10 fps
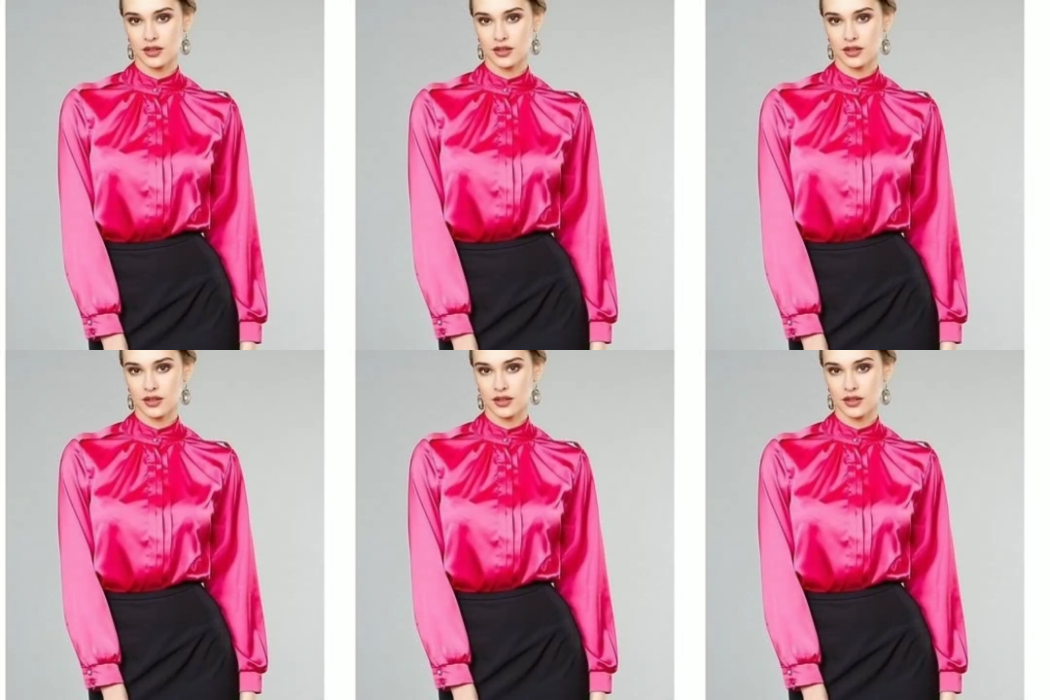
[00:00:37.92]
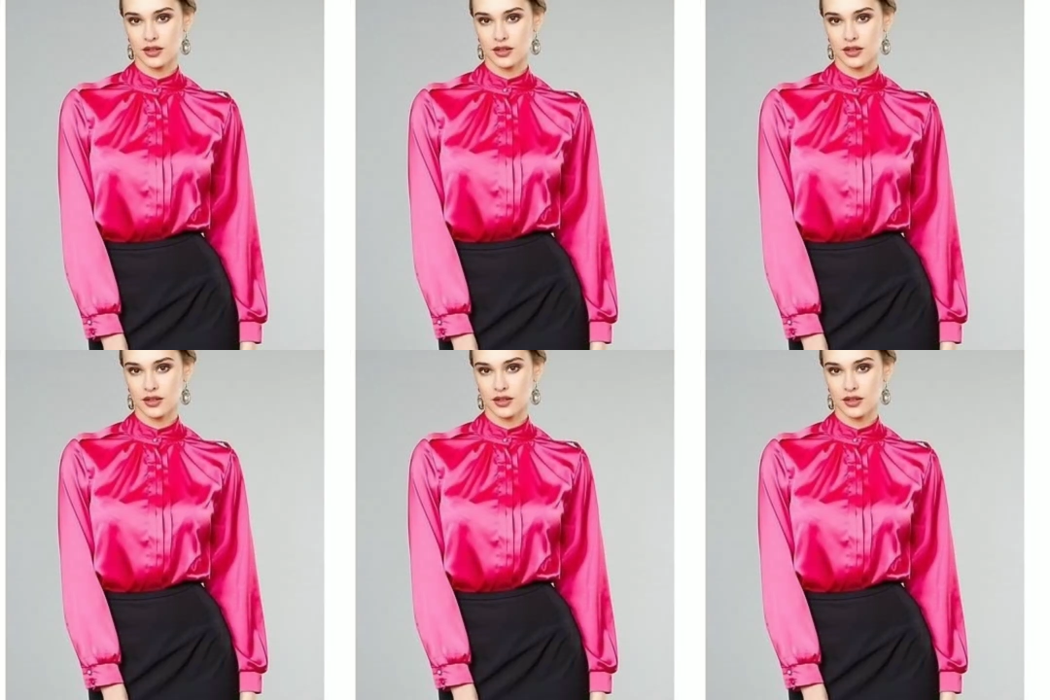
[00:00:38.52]

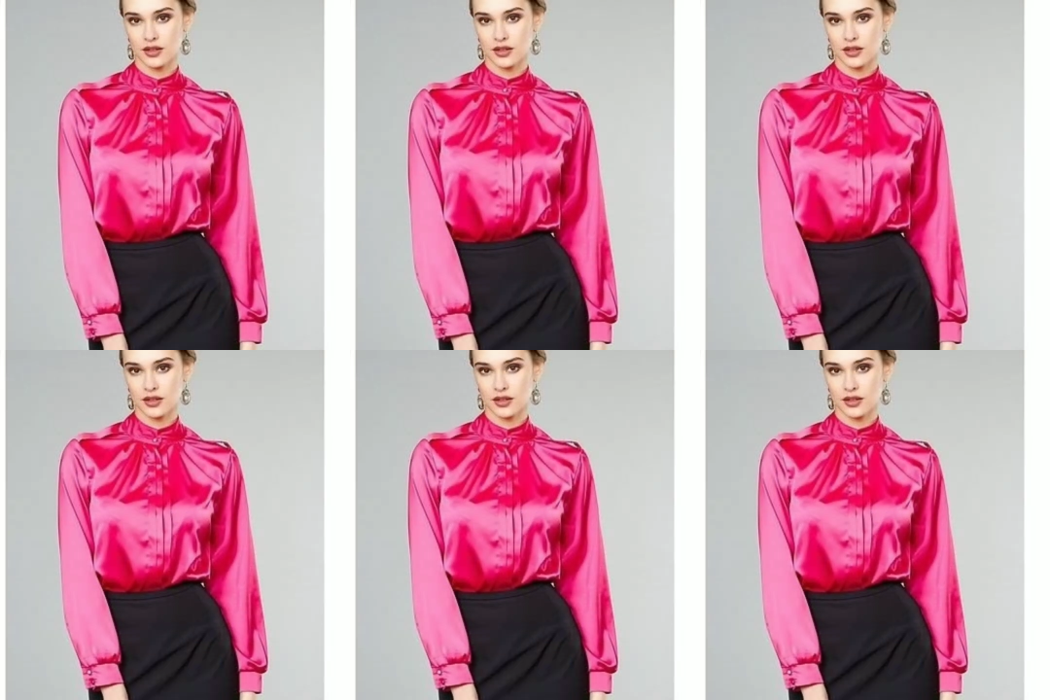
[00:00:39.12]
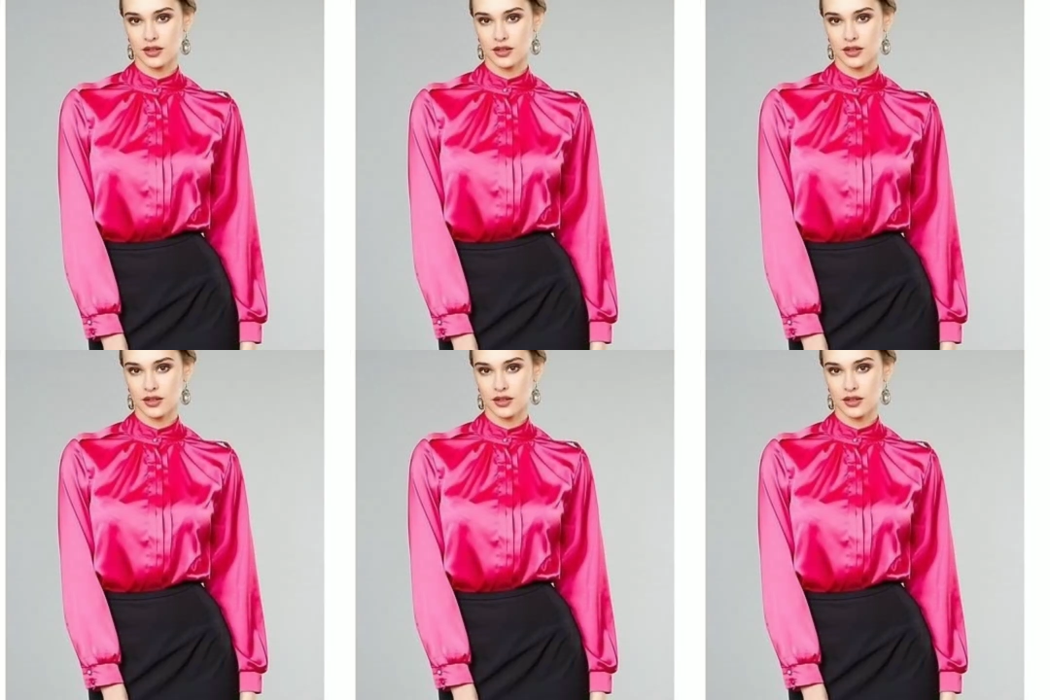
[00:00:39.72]
No one is speaking in this clip.